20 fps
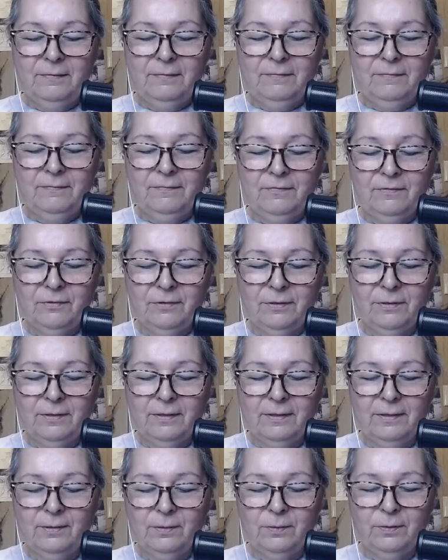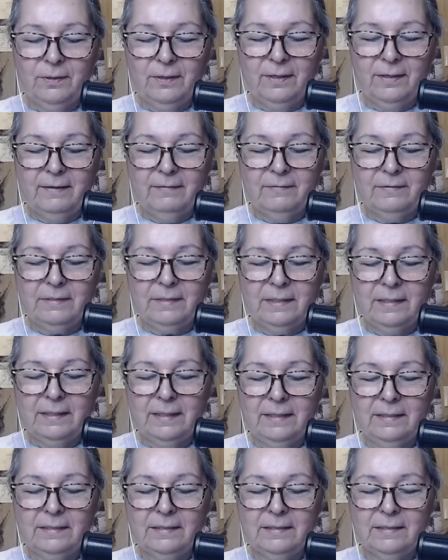for going live. It's like
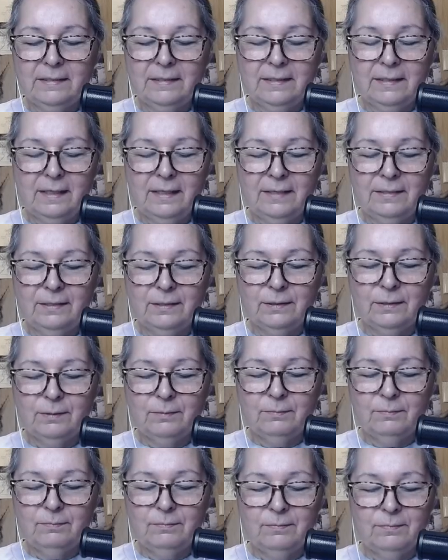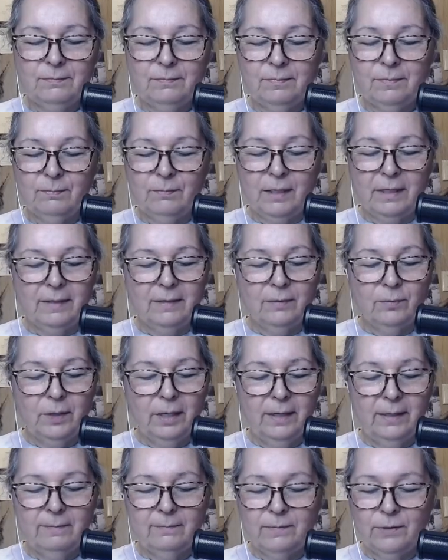I'm like,
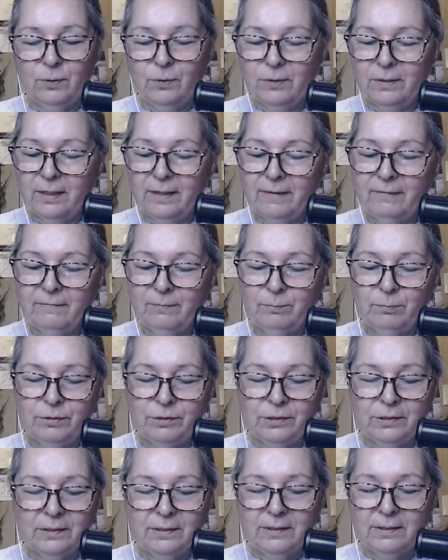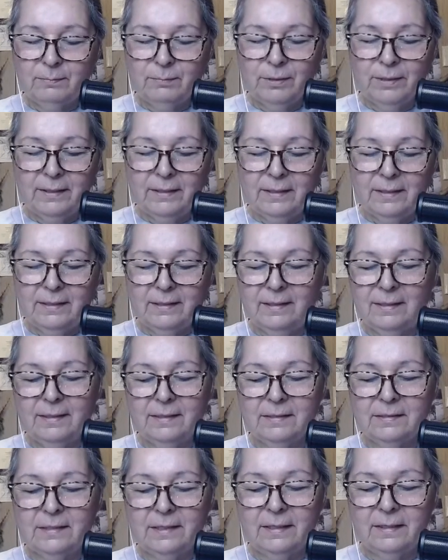okay, going live. I'm pushing the button, and then
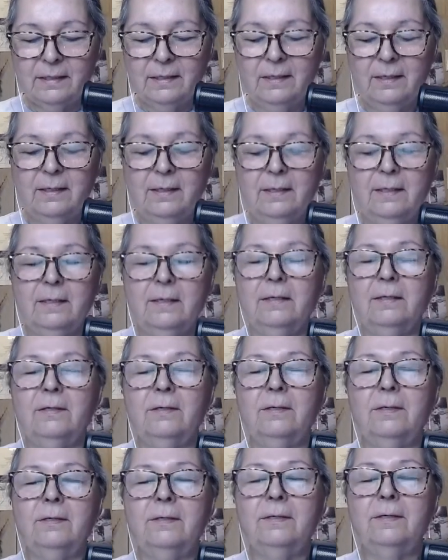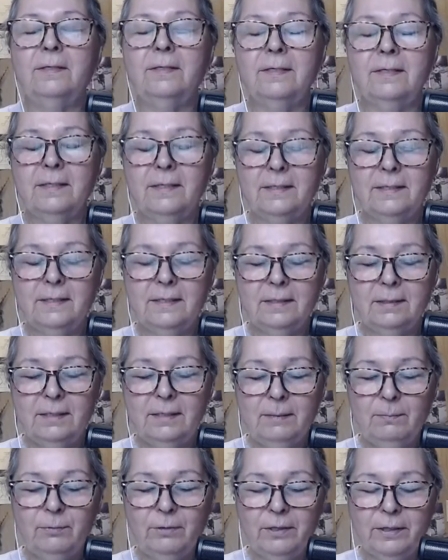it's like, oh, I got to take a
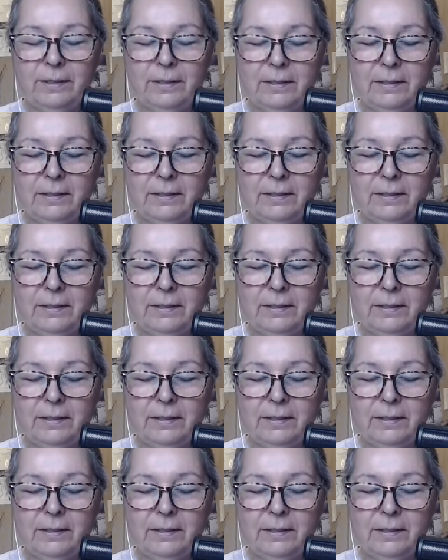deep breath.